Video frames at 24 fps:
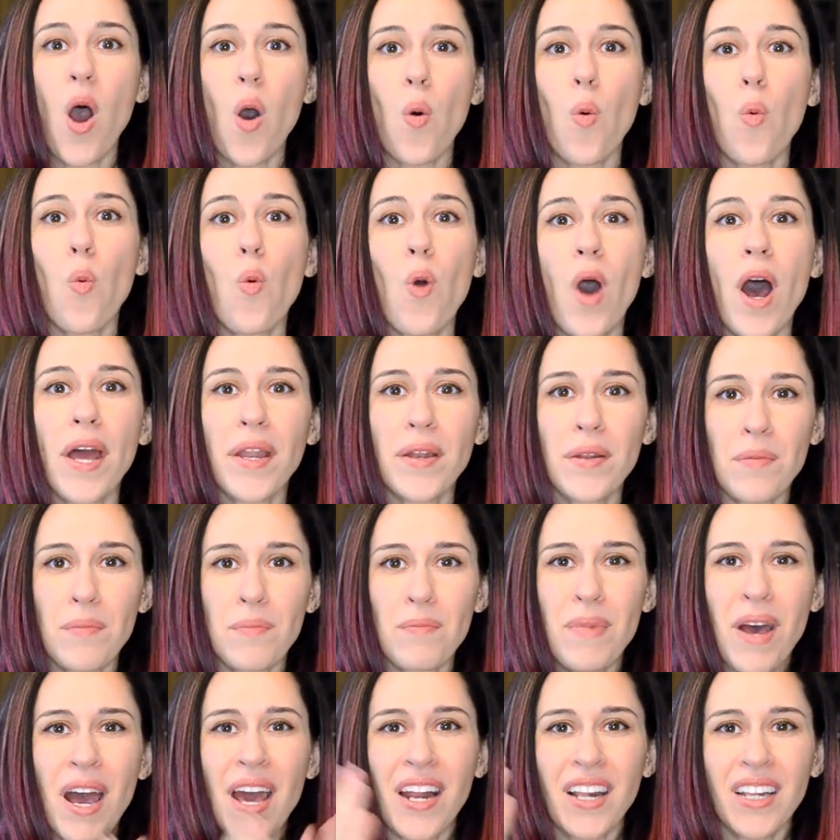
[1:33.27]
1
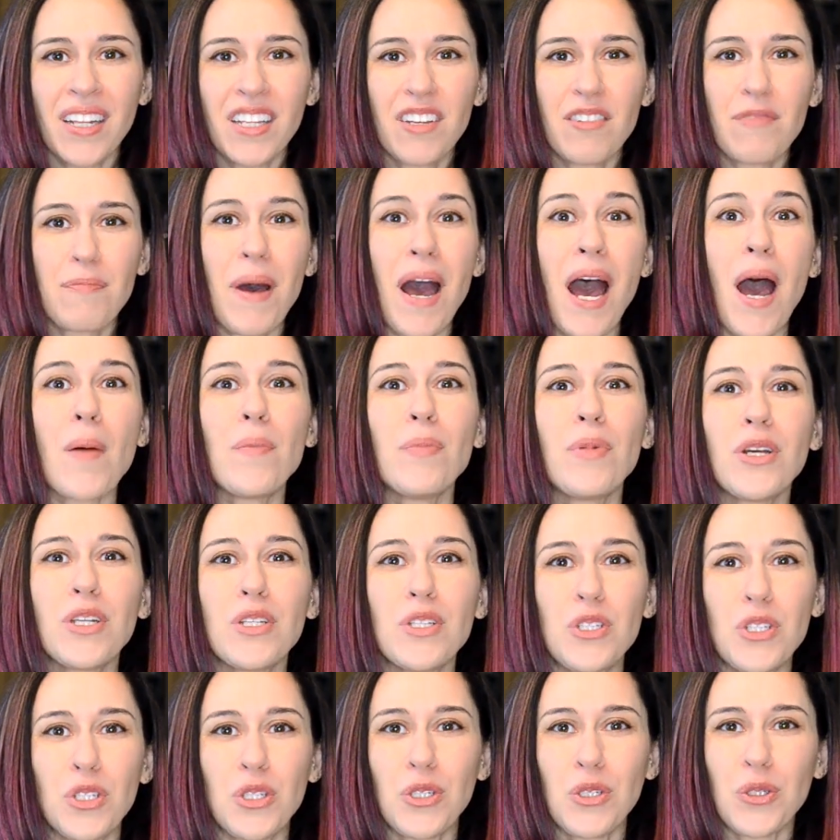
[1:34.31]
bottle of pop,
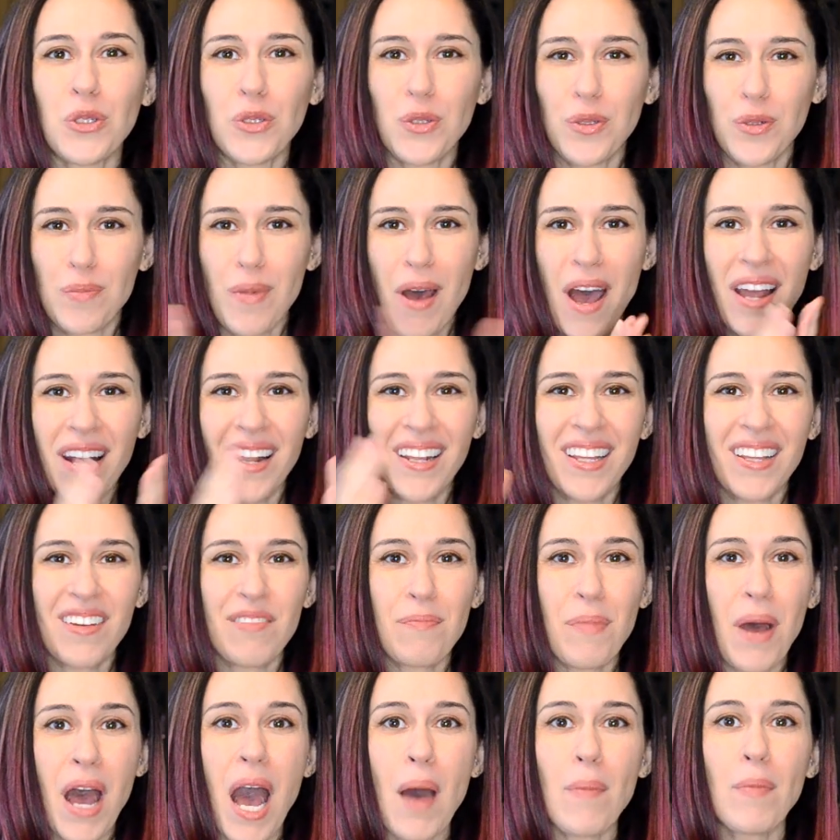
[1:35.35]
2 bottle of
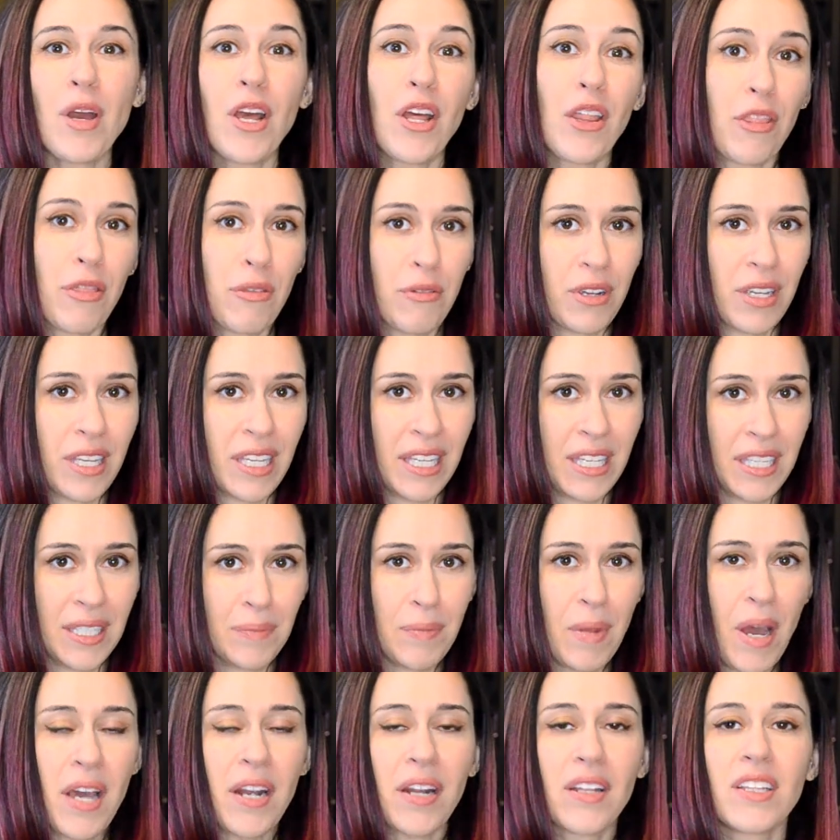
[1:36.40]
pop, 3
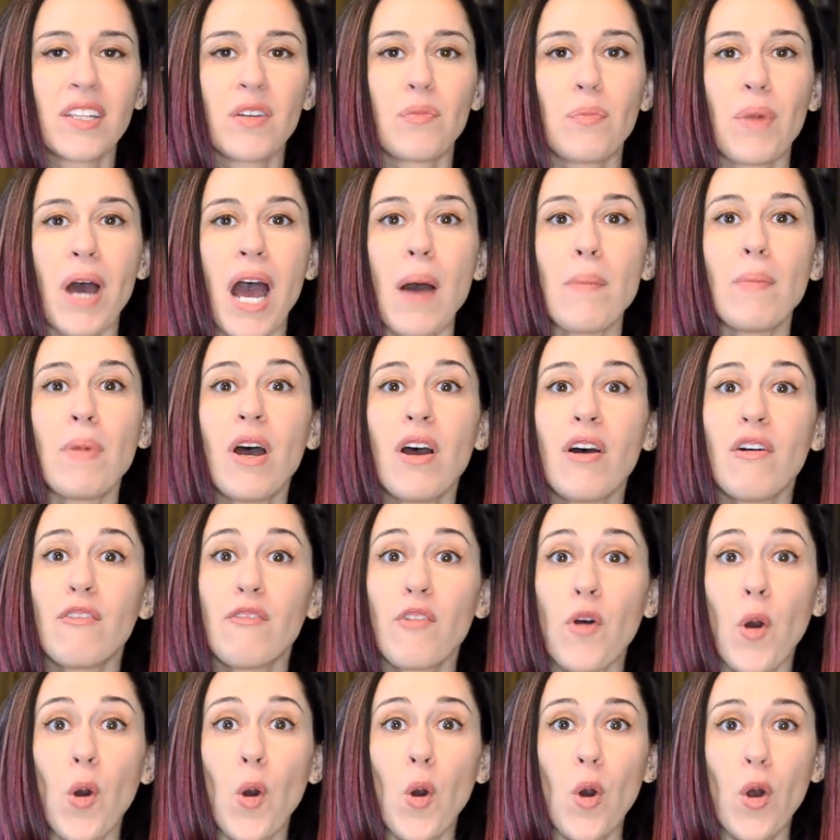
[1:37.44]
bottle of pop,
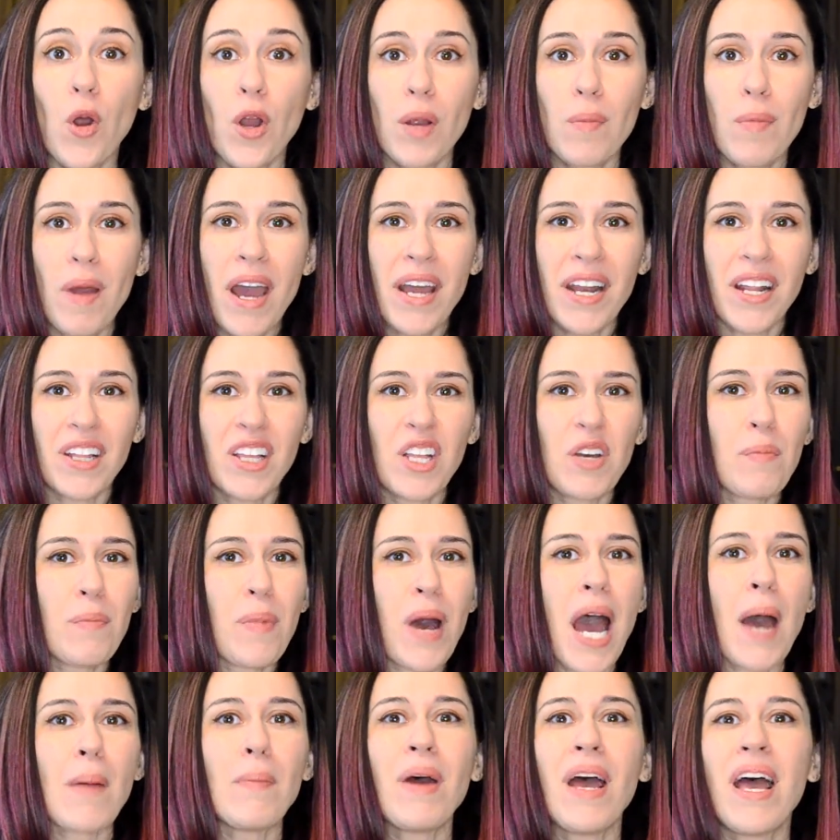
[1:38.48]
4 bottle of
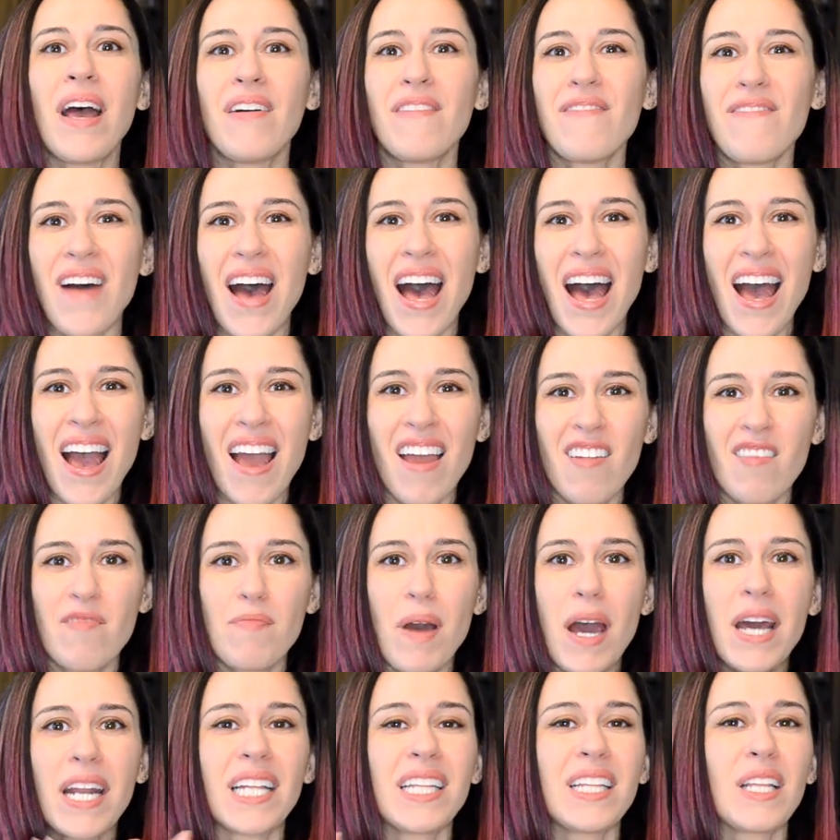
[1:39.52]
pop, 5
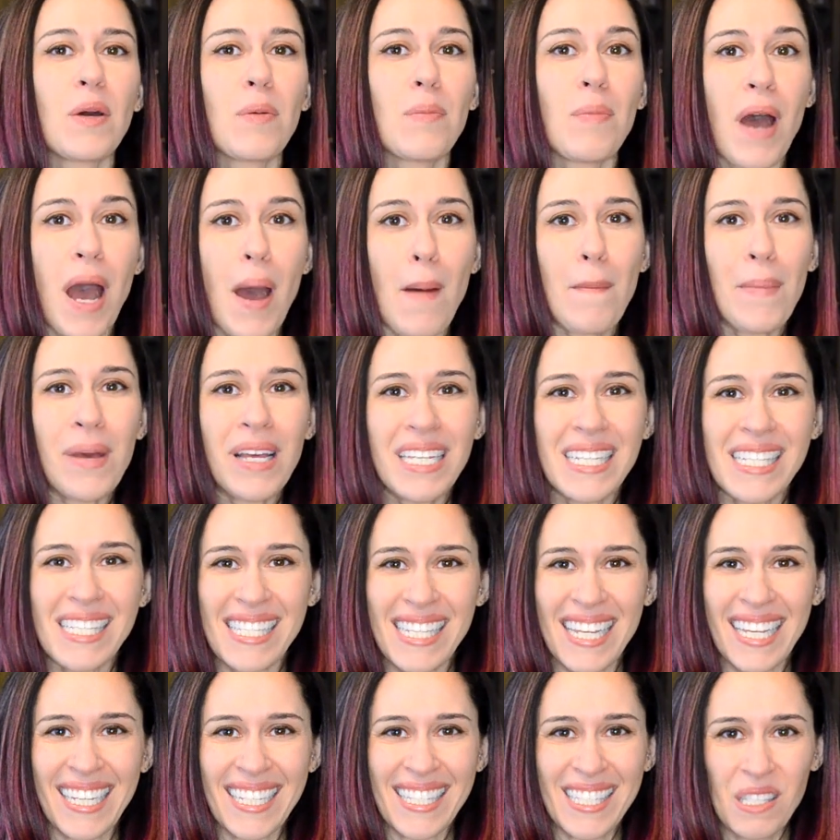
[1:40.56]
bottle of pop,
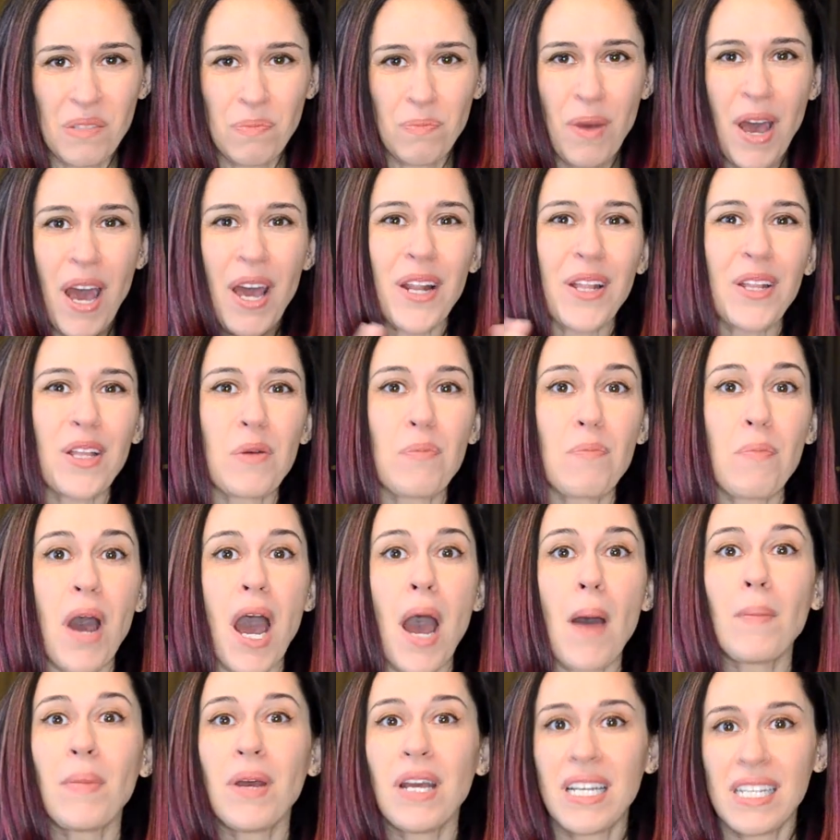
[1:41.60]
6 bottle of
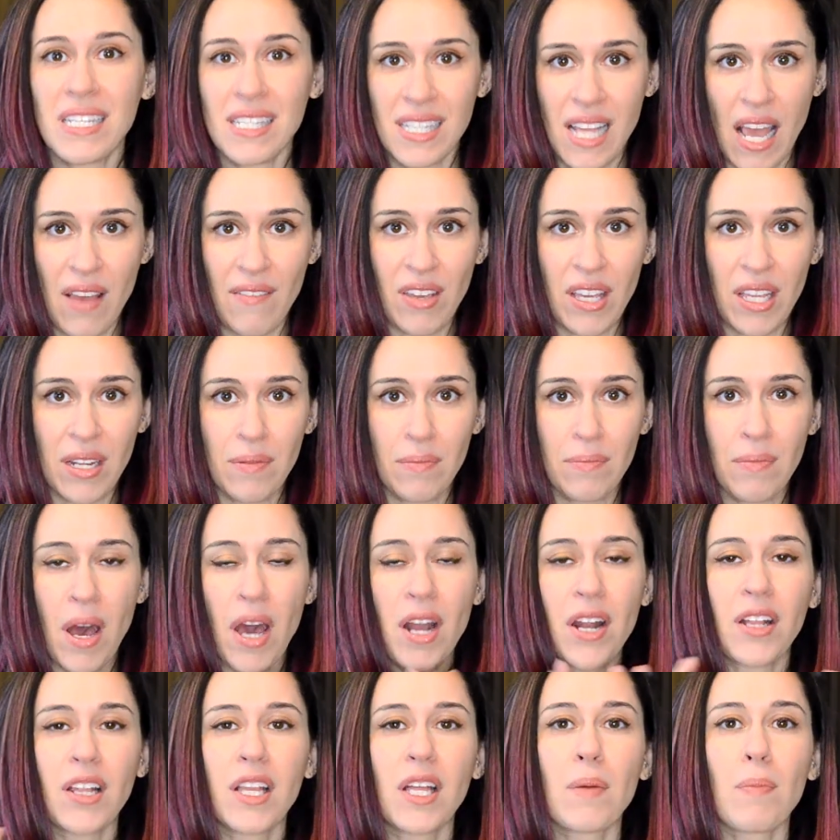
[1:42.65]
pop, 7
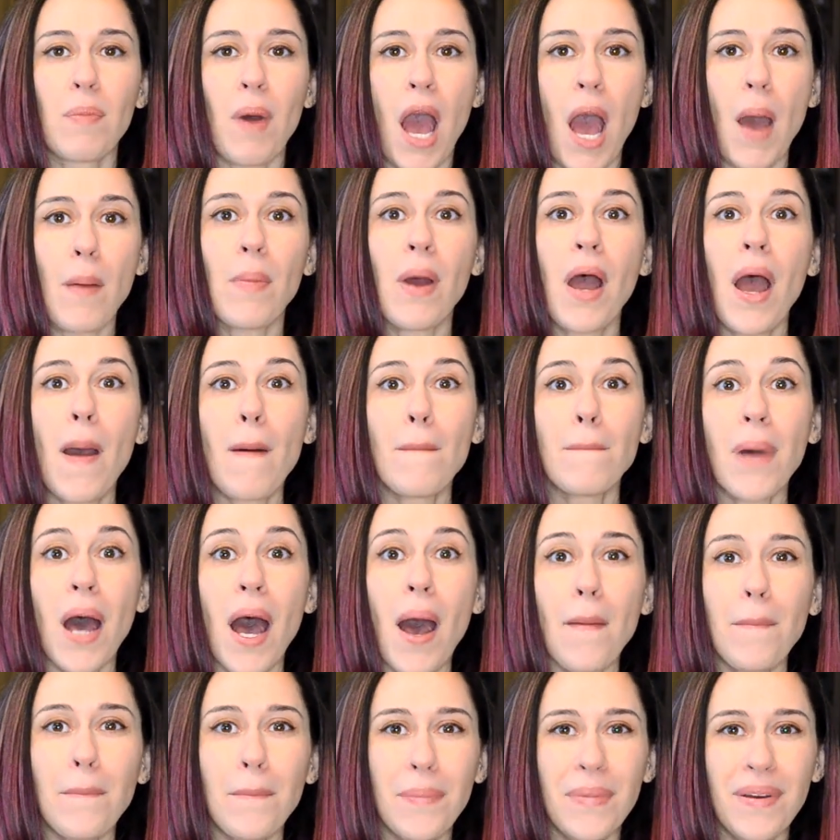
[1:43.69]
bottle of pop,
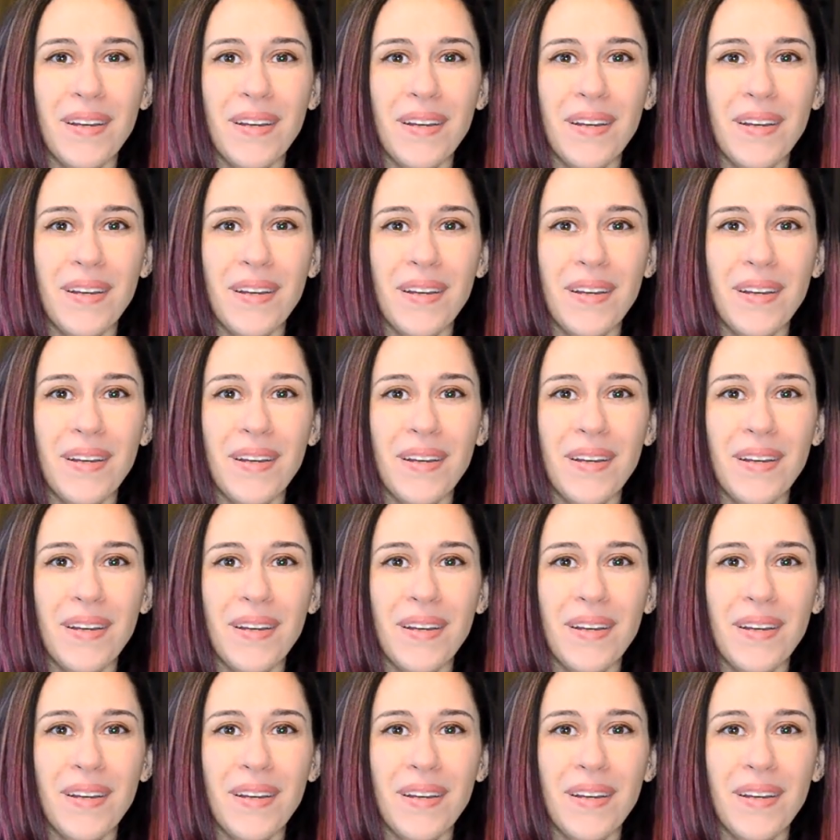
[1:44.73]
pop.